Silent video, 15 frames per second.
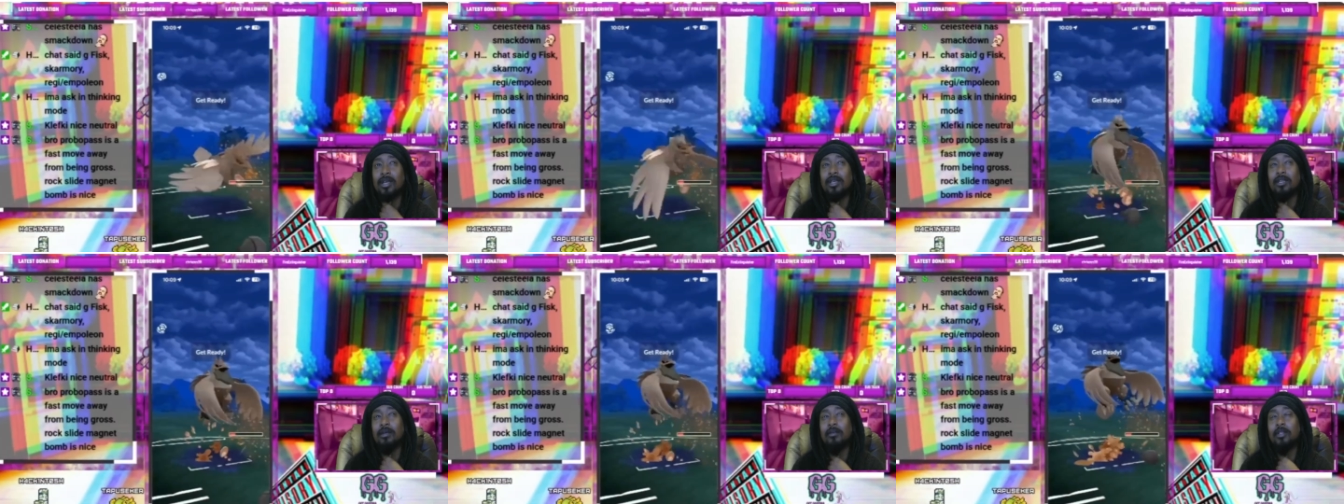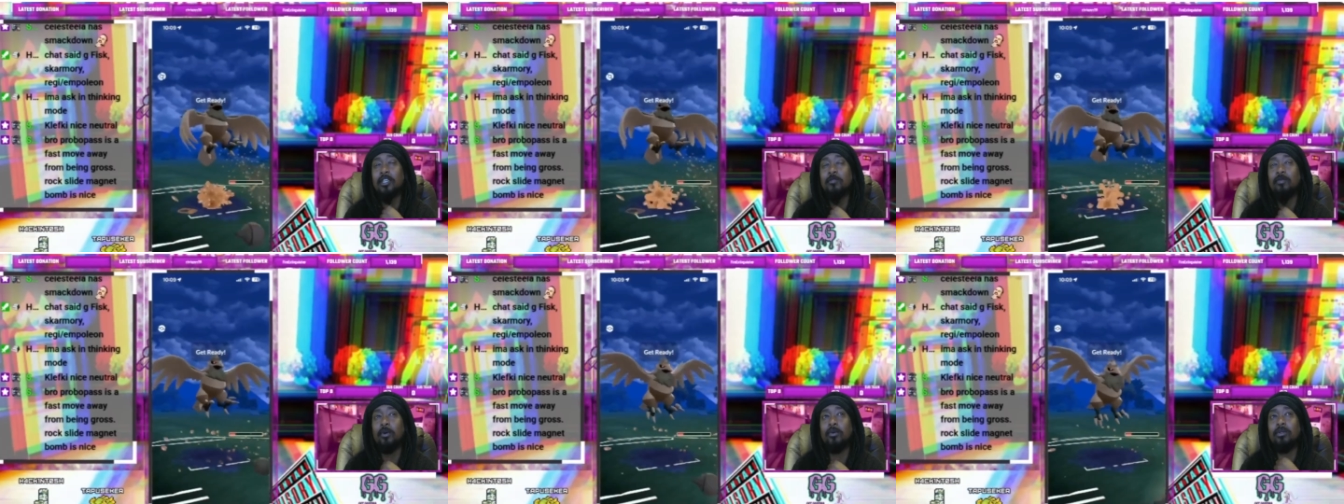Yeah, I
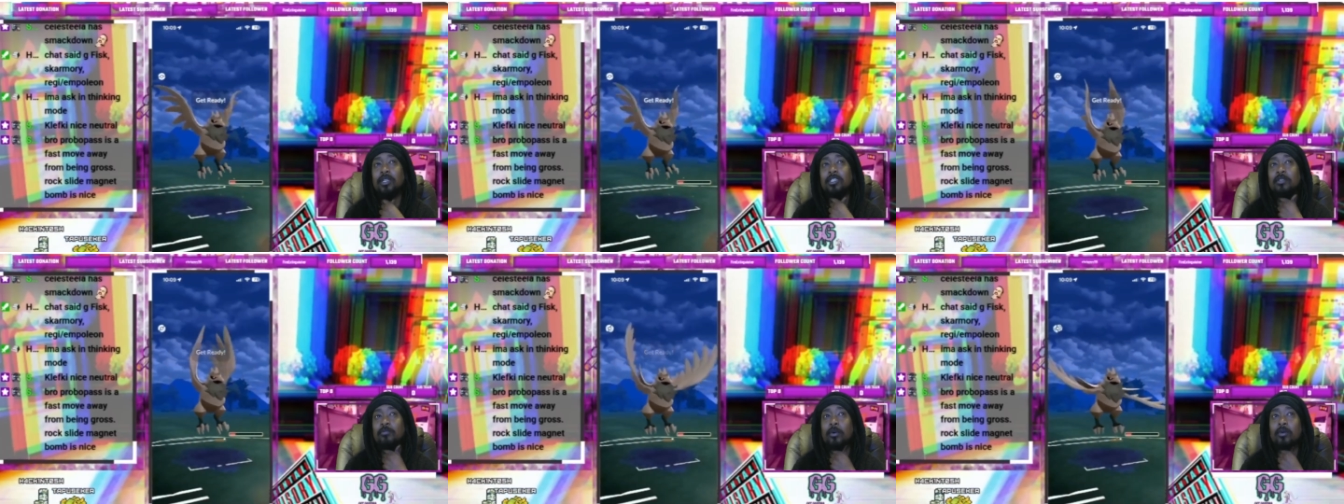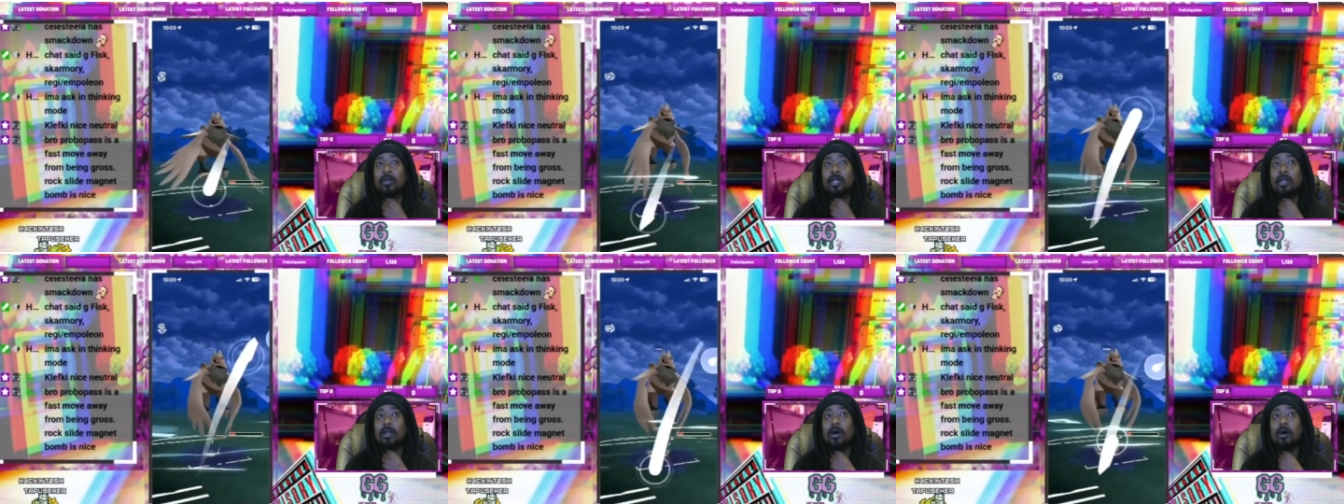mean, this
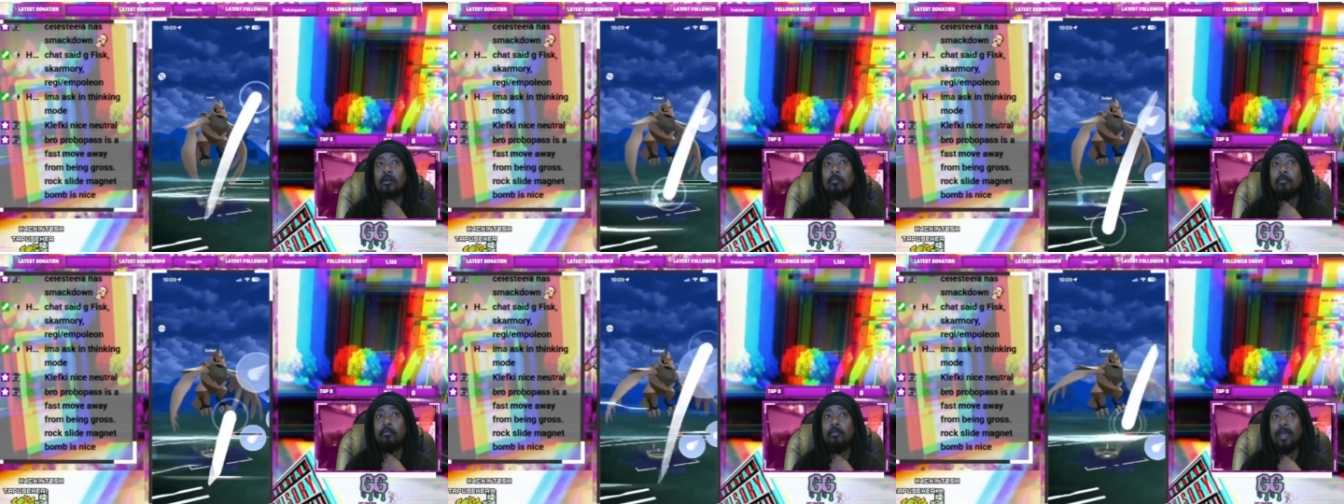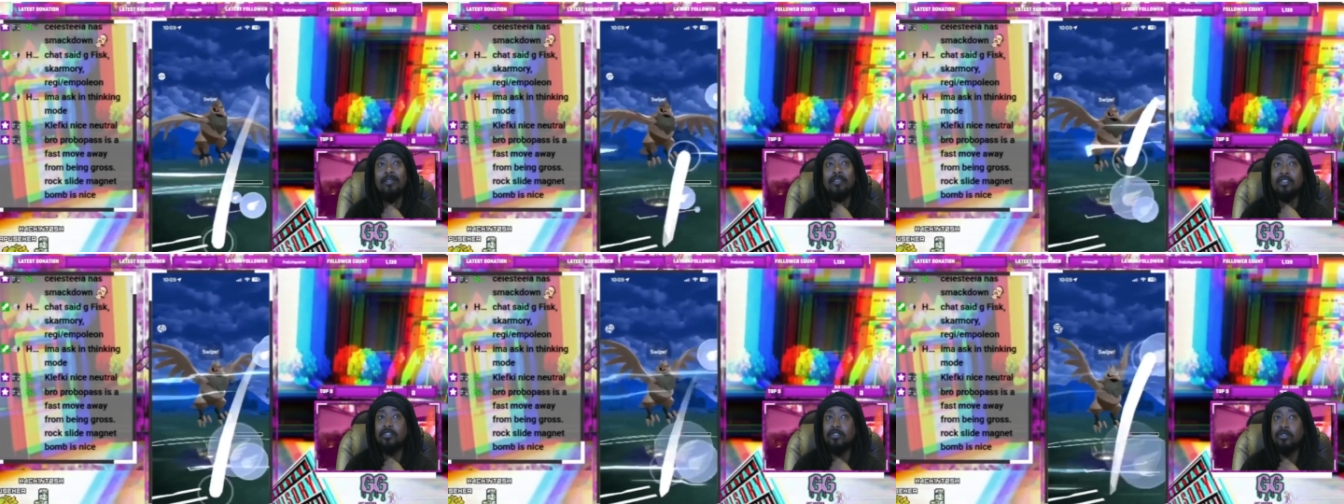opponent made
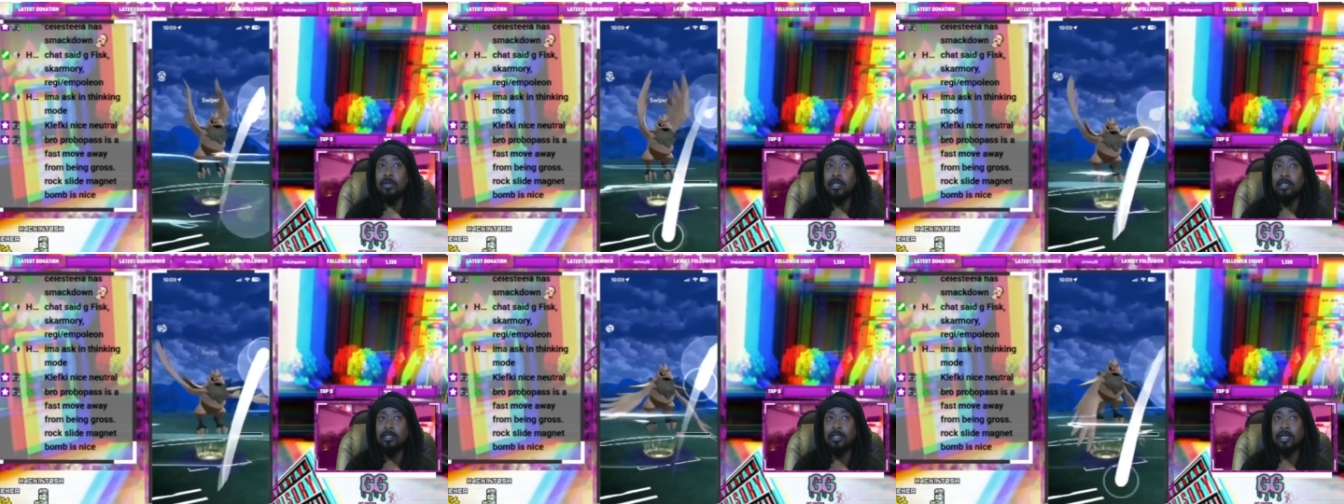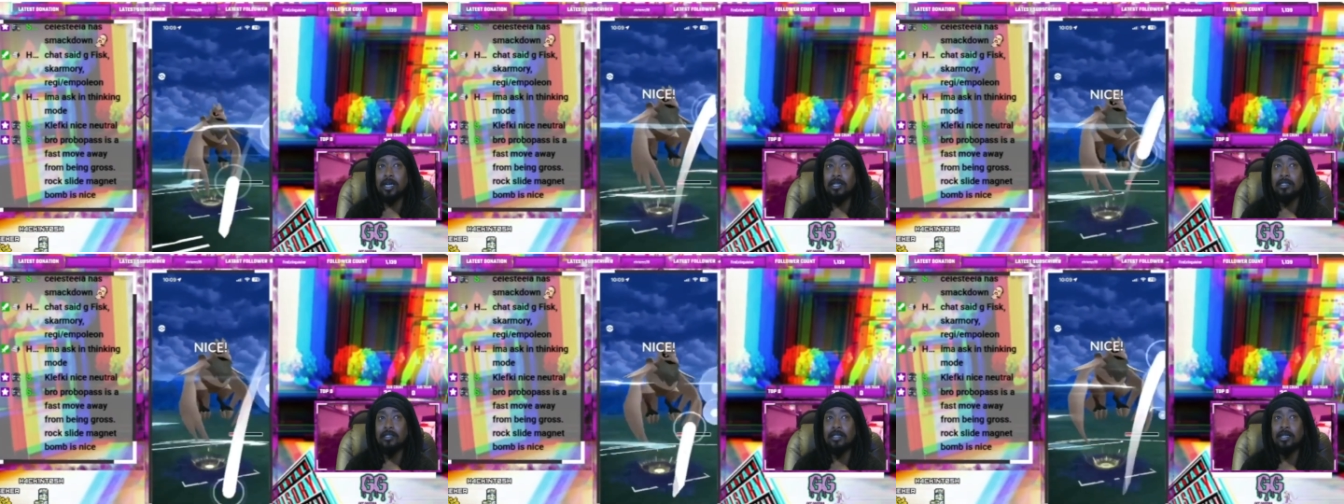this too easy,
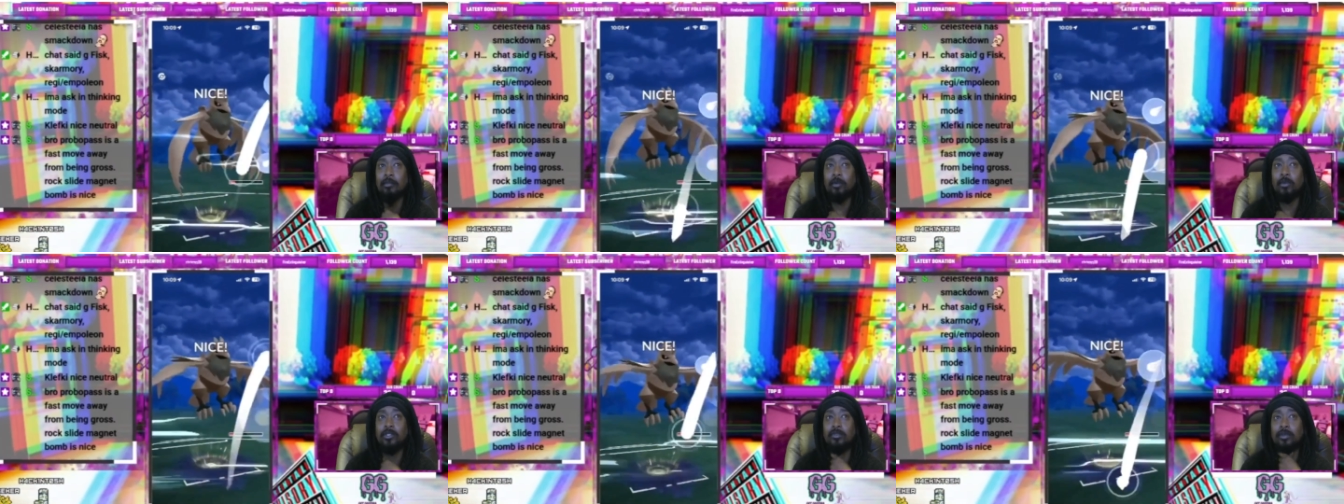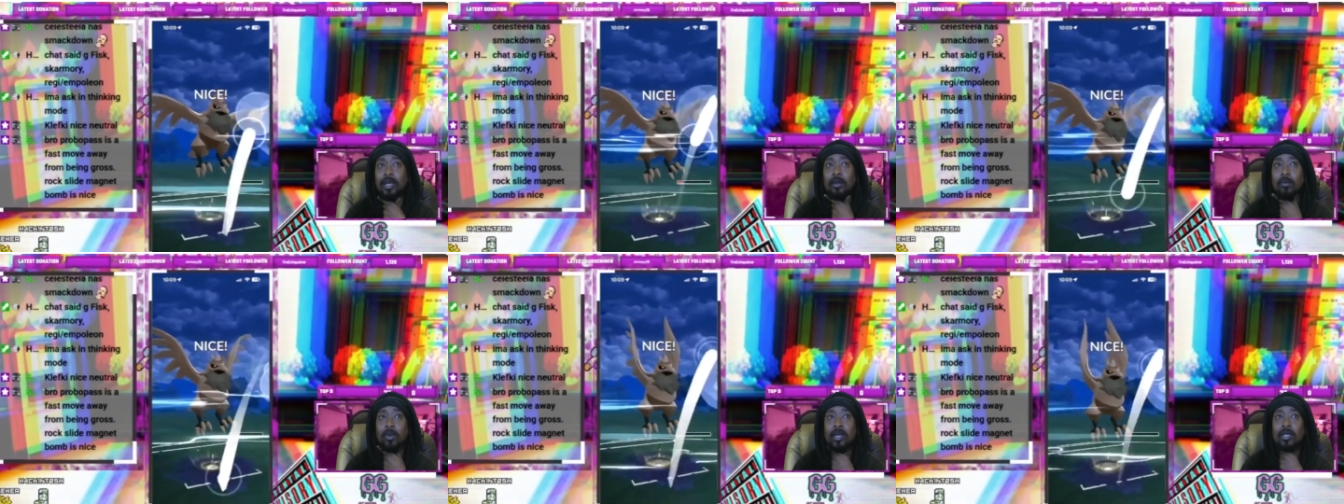honestly, but we do get
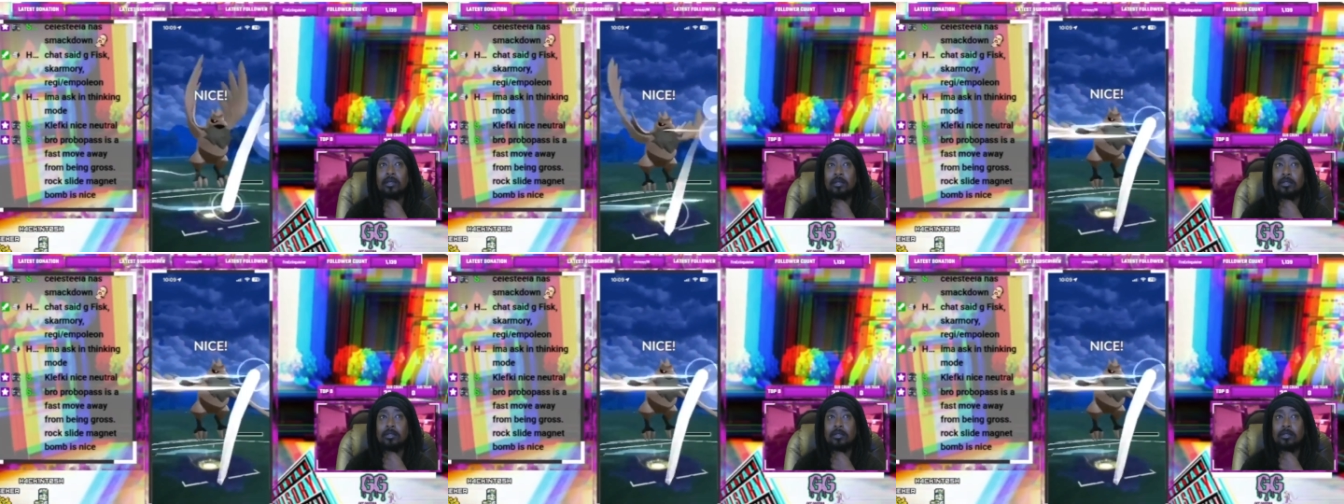a win.